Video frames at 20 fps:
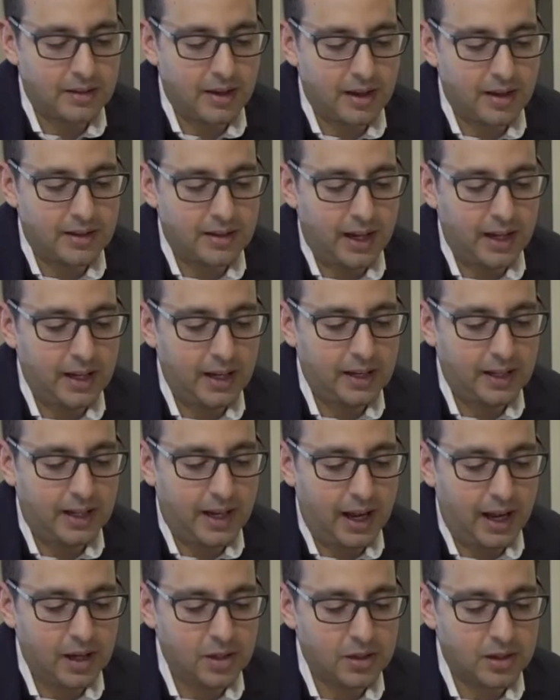a date
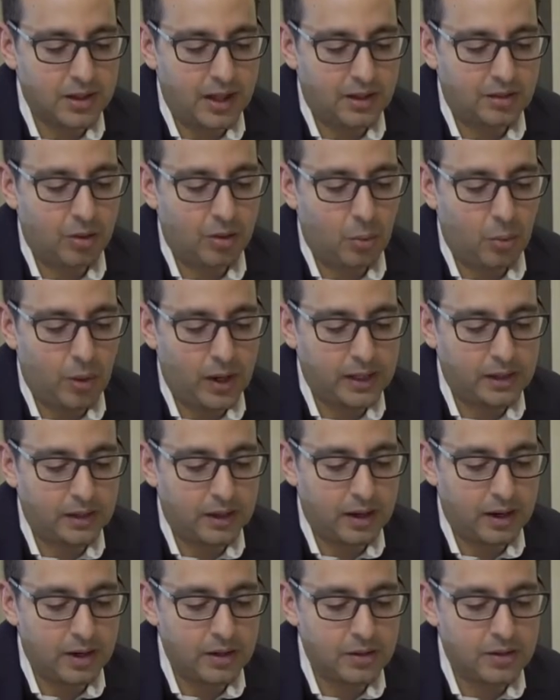indication that's quite
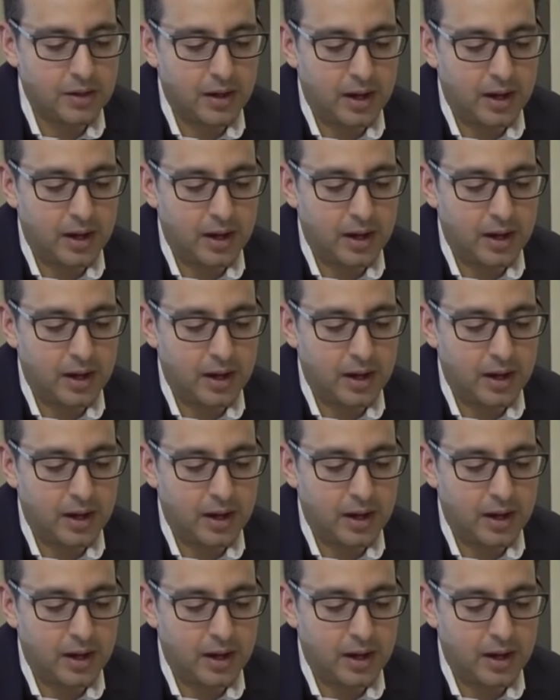large